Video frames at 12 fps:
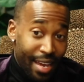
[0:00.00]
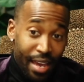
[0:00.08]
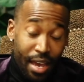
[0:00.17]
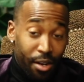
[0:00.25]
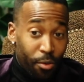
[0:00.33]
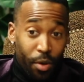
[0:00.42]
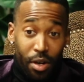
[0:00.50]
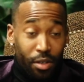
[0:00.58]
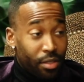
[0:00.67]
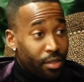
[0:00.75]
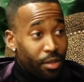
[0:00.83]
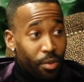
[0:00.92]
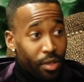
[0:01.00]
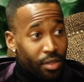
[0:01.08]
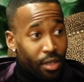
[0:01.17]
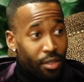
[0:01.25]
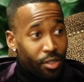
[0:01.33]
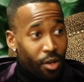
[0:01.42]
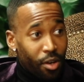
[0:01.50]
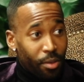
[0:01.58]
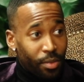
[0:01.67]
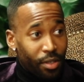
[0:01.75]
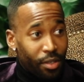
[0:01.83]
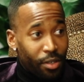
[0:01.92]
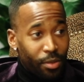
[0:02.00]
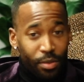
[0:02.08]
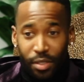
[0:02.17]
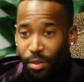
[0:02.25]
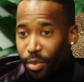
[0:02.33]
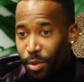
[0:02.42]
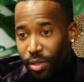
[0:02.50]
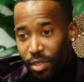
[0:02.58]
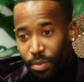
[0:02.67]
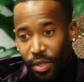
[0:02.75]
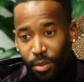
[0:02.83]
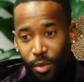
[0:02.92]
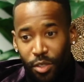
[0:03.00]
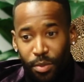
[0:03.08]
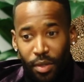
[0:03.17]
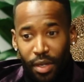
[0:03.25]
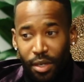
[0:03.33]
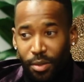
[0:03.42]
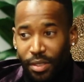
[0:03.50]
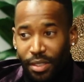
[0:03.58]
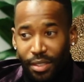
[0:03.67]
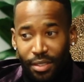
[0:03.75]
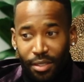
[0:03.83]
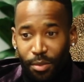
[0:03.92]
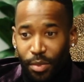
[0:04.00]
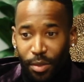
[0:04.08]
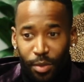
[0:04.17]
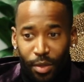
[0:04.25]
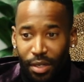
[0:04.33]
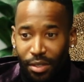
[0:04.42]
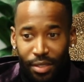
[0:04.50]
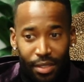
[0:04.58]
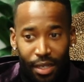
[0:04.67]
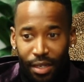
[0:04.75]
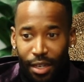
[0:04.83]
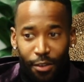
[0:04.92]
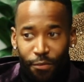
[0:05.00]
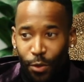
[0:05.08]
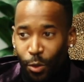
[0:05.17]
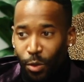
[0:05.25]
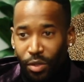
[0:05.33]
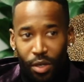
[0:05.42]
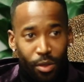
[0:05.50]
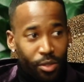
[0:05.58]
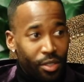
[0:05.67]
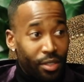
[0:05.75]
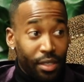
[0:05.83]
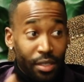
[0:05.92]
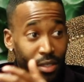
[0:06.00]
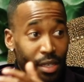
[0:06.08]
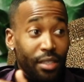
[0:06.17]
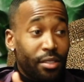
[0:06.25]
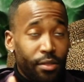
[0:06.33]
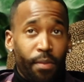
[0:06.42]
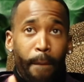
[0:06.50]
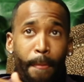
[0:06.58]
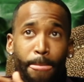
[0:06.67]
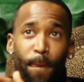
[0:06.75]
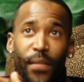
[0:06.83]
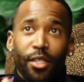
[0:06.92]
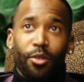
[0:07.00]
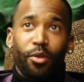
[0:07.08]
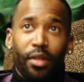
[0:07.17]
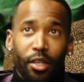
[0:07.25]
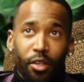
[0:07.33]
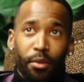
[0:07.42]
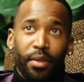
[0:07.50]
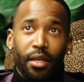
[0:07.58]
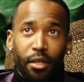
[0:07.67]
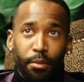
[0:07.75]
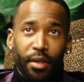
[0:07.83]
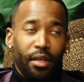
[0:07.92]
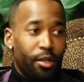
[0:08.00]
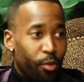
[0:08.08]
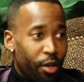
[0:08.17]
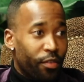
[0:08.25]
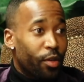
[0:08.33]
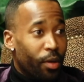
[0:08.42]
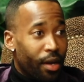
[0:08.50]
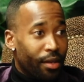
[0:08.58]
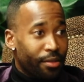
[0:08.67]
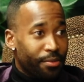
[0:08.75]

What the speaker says: And it works. It works like a charm, Some people can speak multiple languages. Some people understand like foods, culture. It's cool that you can be a chameleon wherever you're at.